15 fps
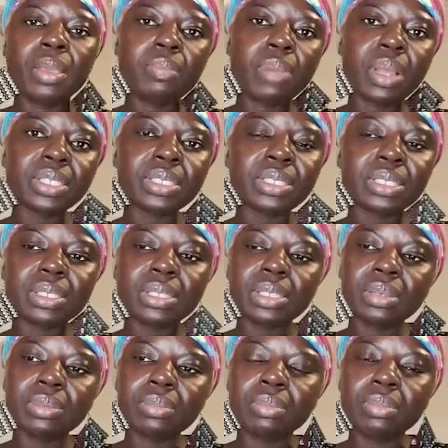But,
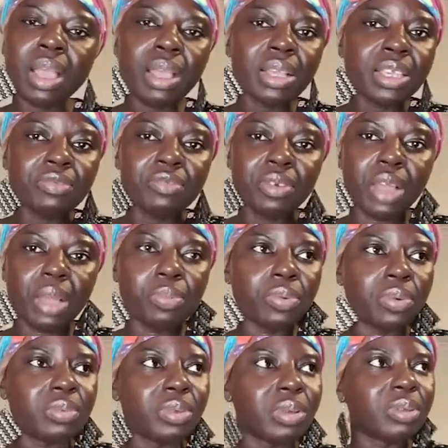man, give you up,
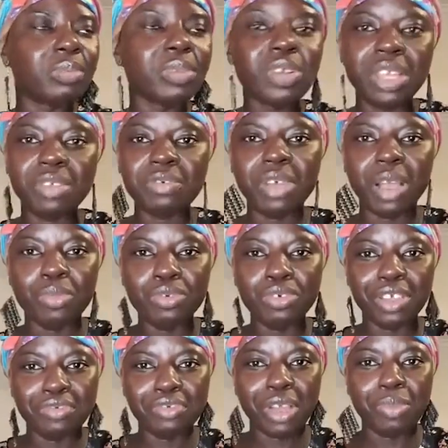me give you up,
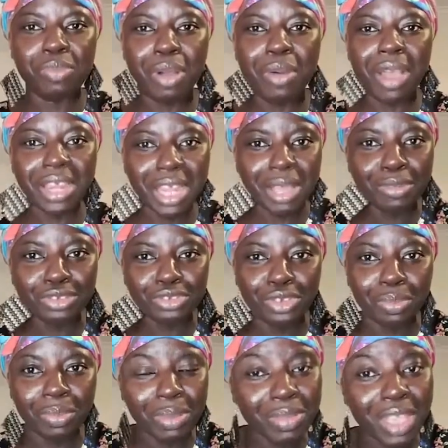who give you up, or one ever
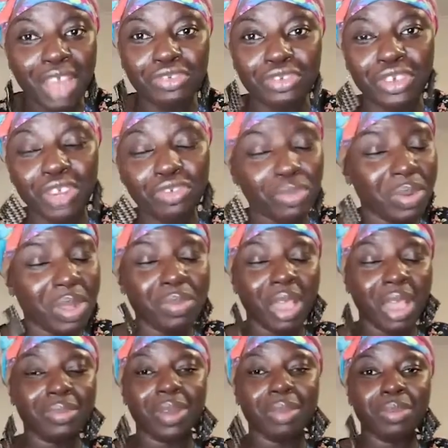so, baby, I drew it to baby,
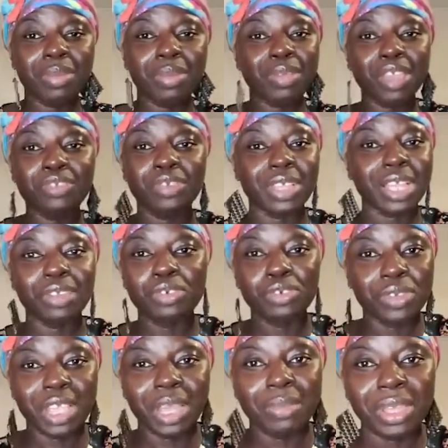I brabo, baby, I do it,
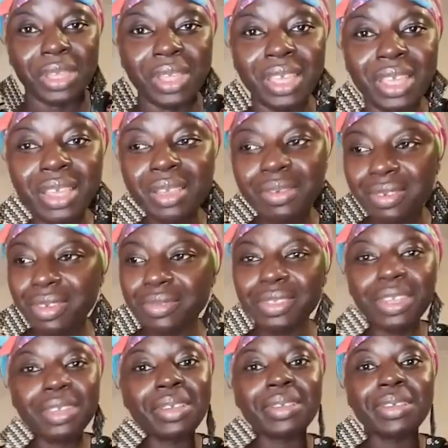no yame.
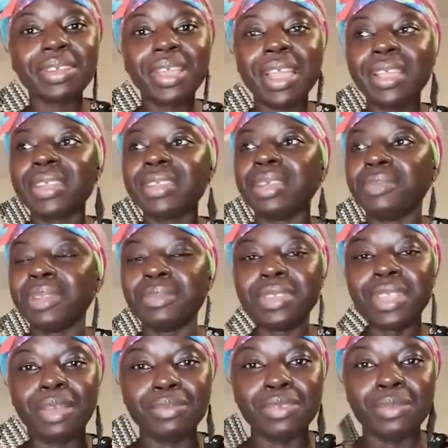They are here,
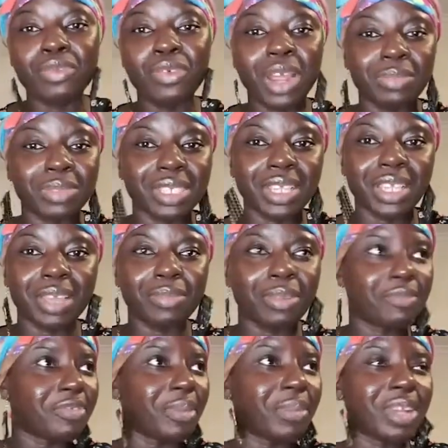yam, you can't take care of
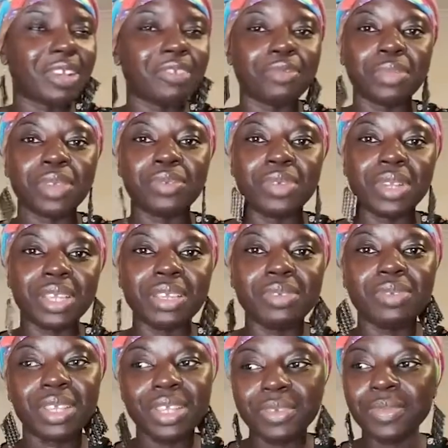my friend, Madame Big
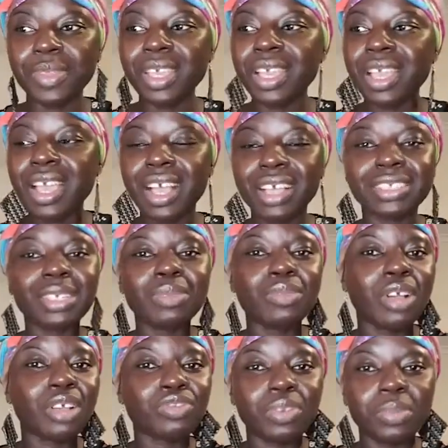Willie. As
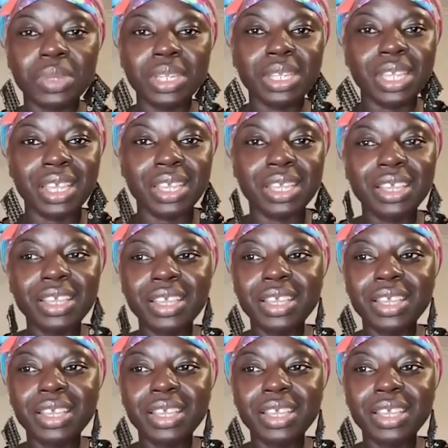someone to me, dear.